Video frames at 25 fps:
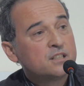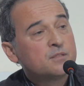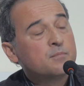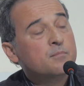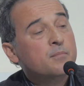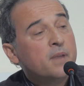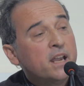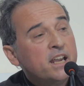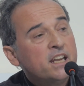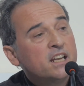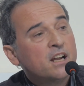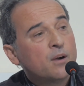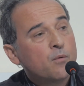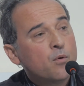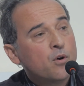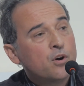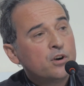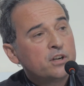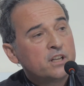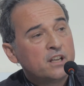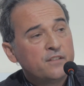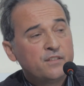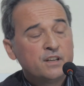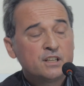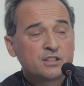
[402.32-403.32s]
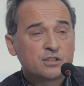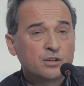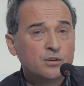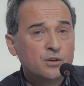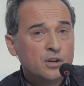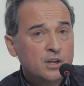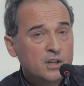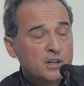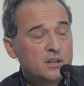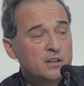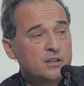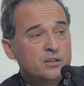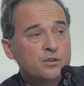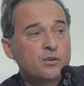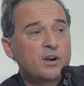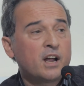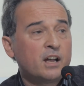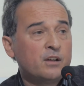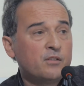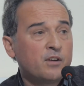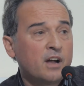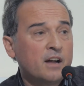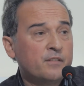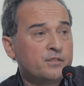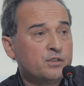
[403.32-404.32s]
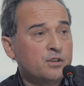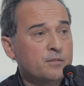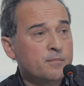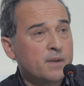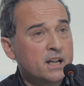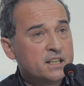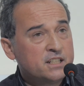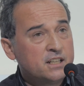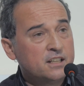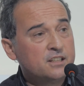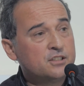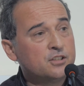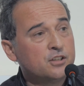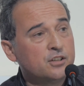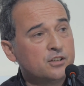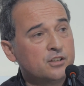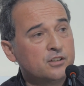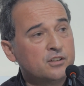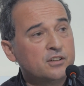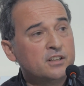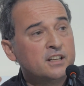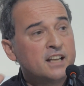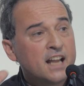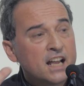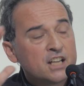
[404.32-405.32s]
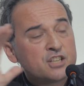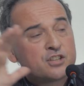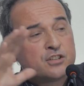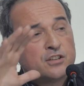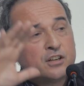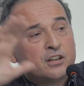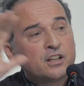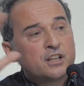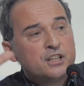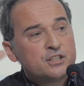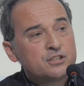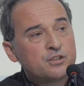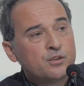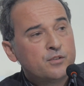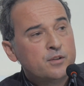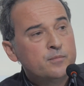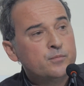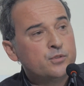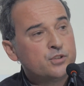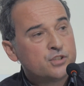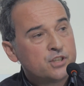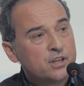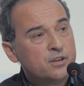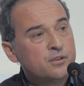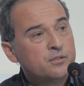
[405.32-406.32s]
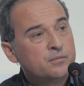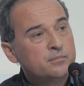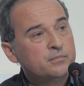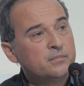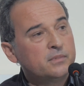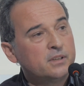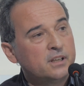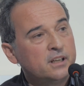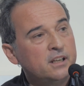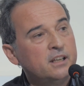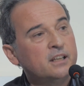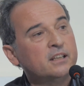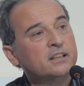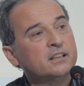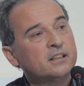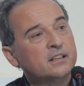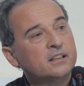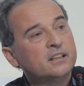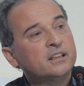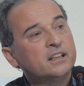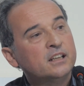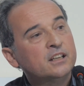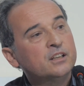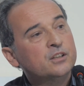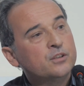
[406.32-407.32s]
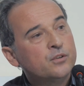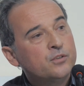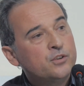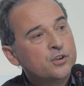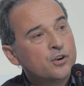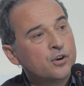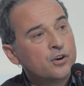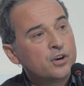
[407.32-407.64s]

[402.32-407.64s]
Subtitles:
This main award giving, so you have to imagine the National History Museum in New